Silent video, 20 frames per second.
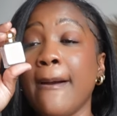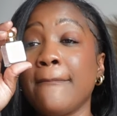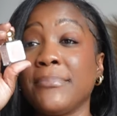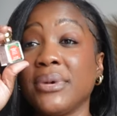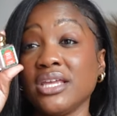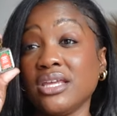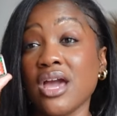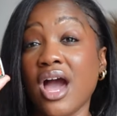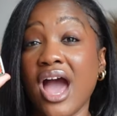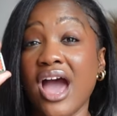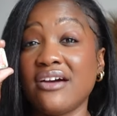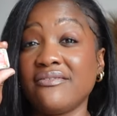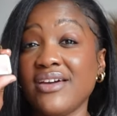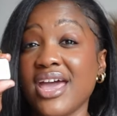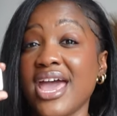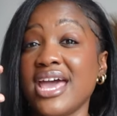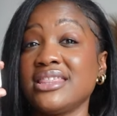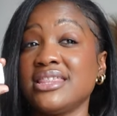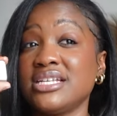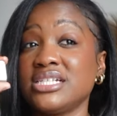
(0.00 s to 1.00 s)
but y'all, I've
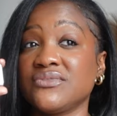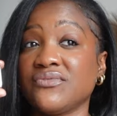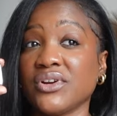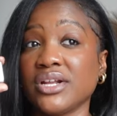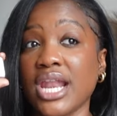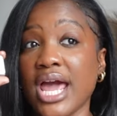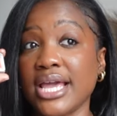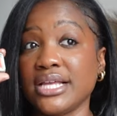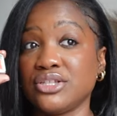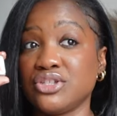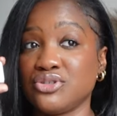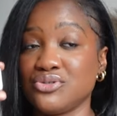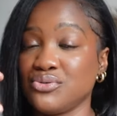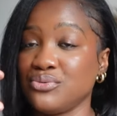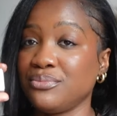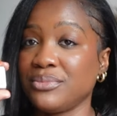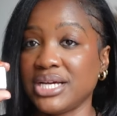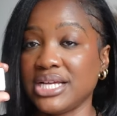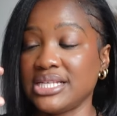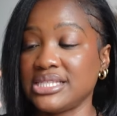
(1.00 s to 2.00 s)
had this for like 2
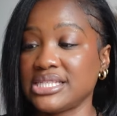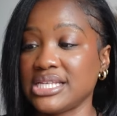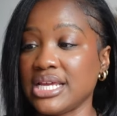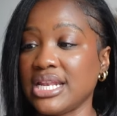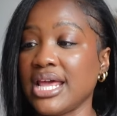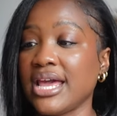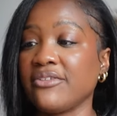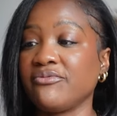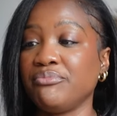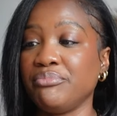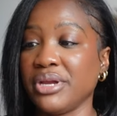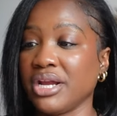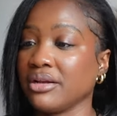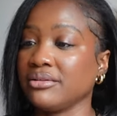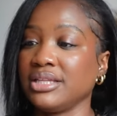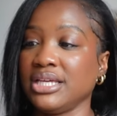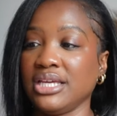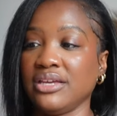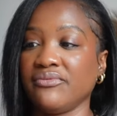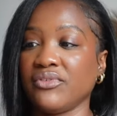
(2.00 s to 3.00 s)
months and have
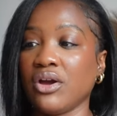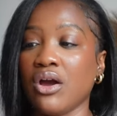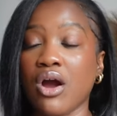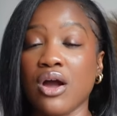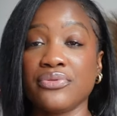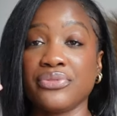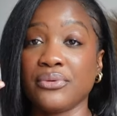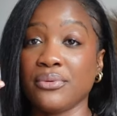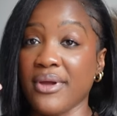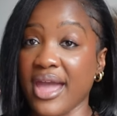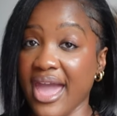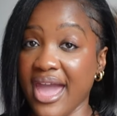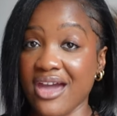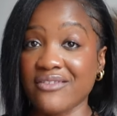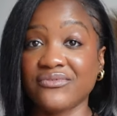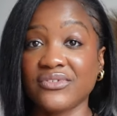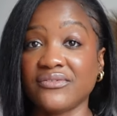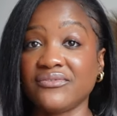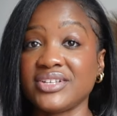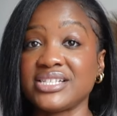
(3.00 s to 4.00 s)
barely even gone through
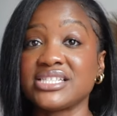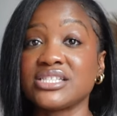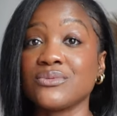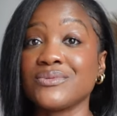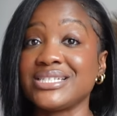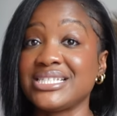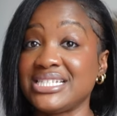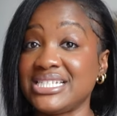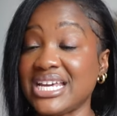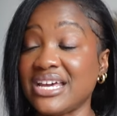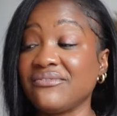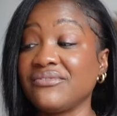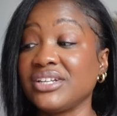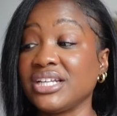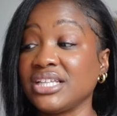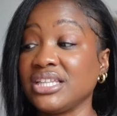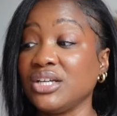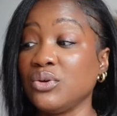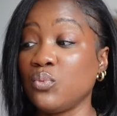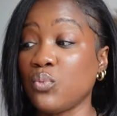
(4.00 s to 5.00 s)
half of it, so it's
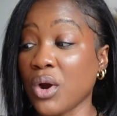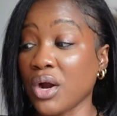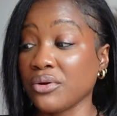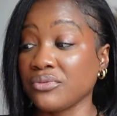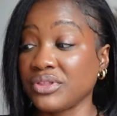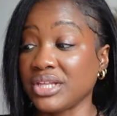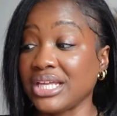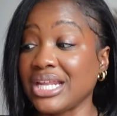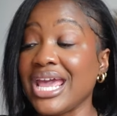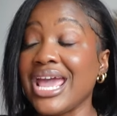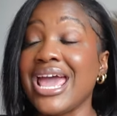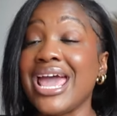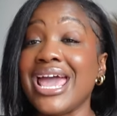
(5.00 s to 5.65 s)
definitely worth it.